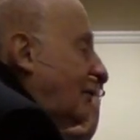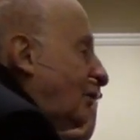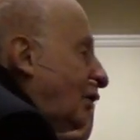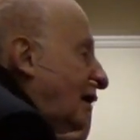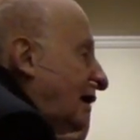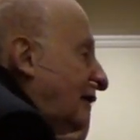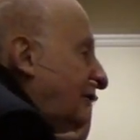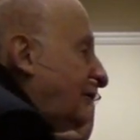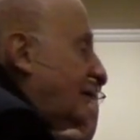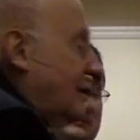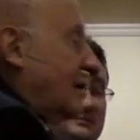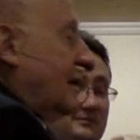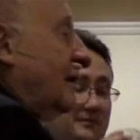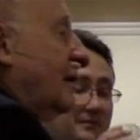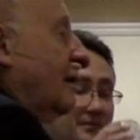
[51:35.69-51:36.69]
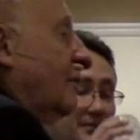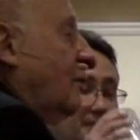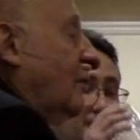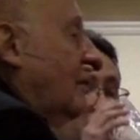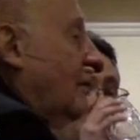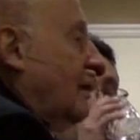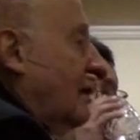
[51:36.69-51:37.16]
wife
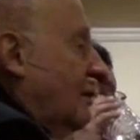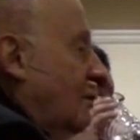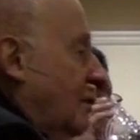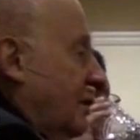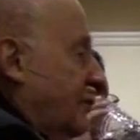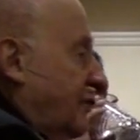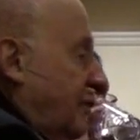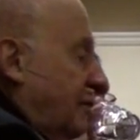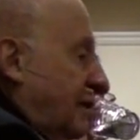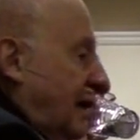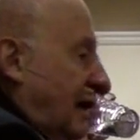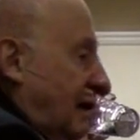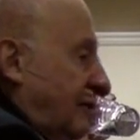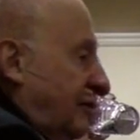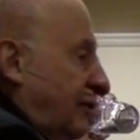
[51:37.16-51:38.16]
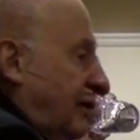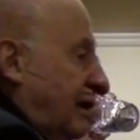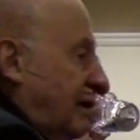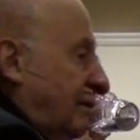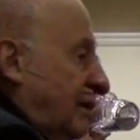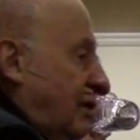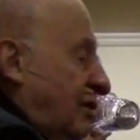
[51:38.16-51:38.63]
uh, was from
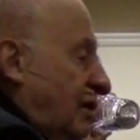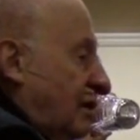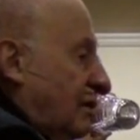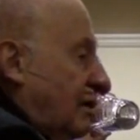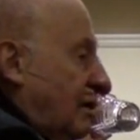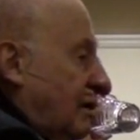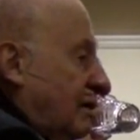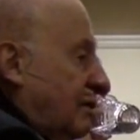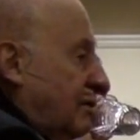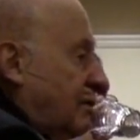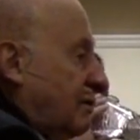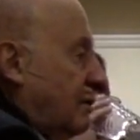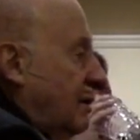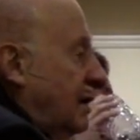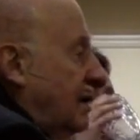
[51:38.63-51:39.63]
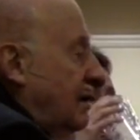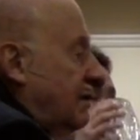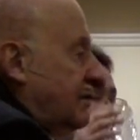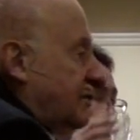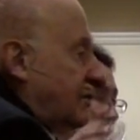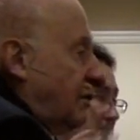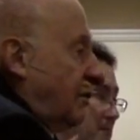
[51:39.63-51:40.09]
California, but she had gone to
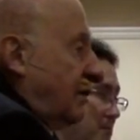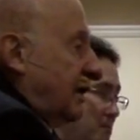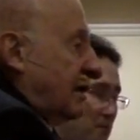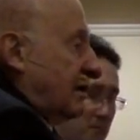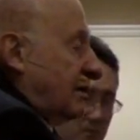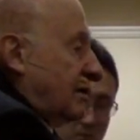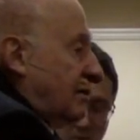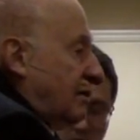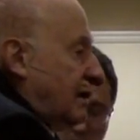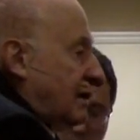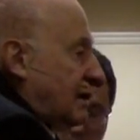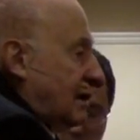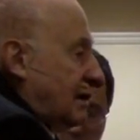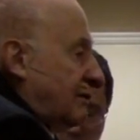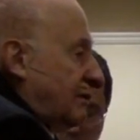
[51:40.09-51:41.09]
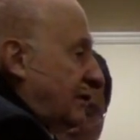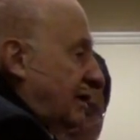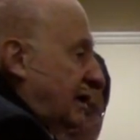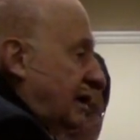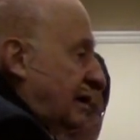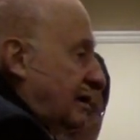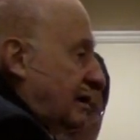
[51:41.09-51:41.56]
Skokie, Illinois, to live with
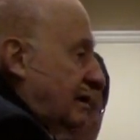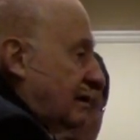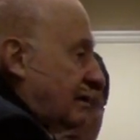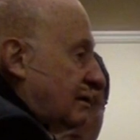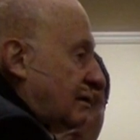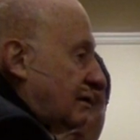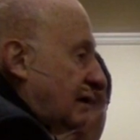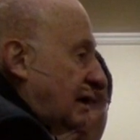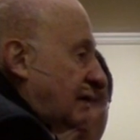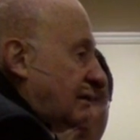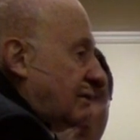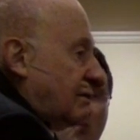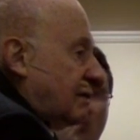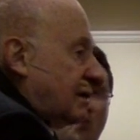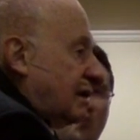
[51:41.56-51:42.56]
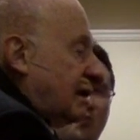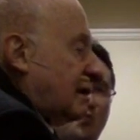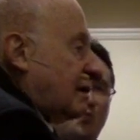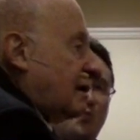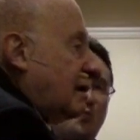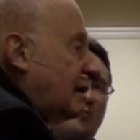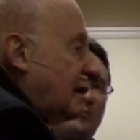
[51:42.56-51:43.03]
an aunt and uncle and to
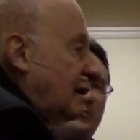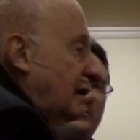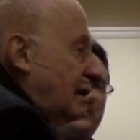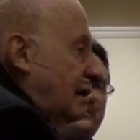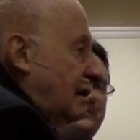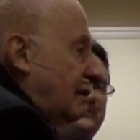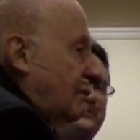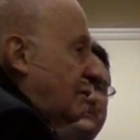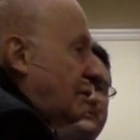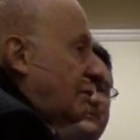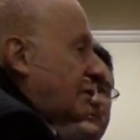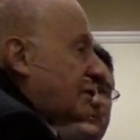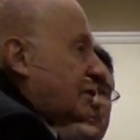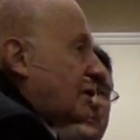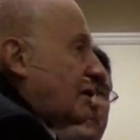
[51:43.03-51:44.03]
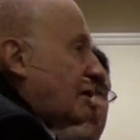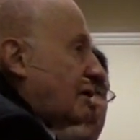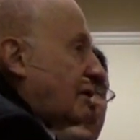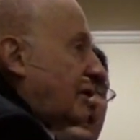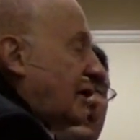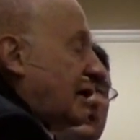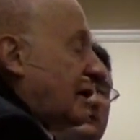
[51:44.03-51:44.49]
attend what was
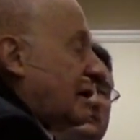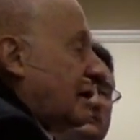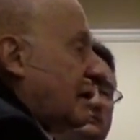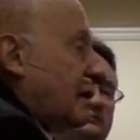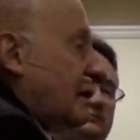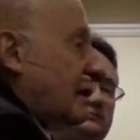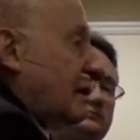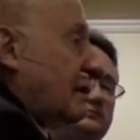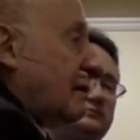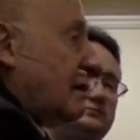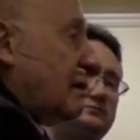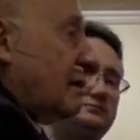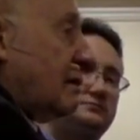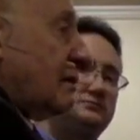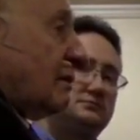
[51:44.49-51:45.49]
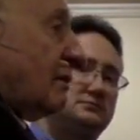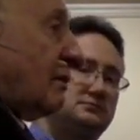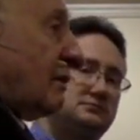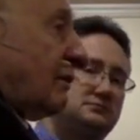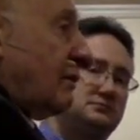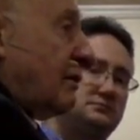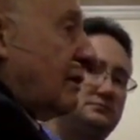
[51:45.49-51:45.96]
called then uh,
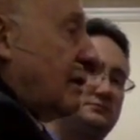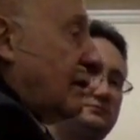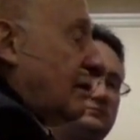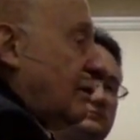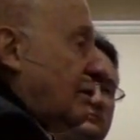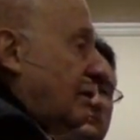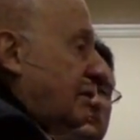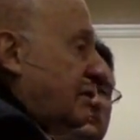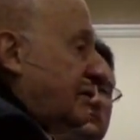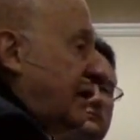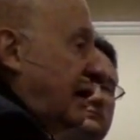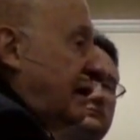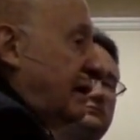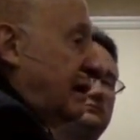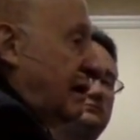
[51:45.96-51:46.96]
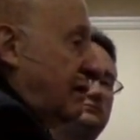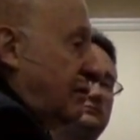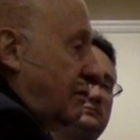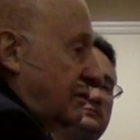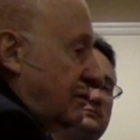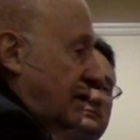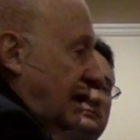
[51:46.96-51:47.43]
Northern Illinois State
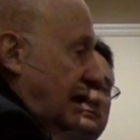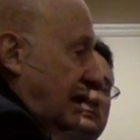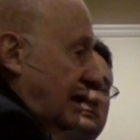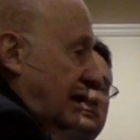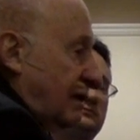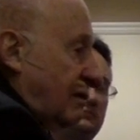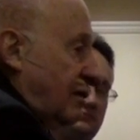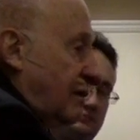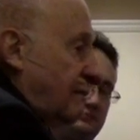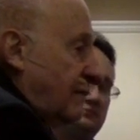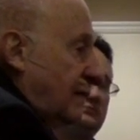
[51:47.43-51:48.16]
Teachers College.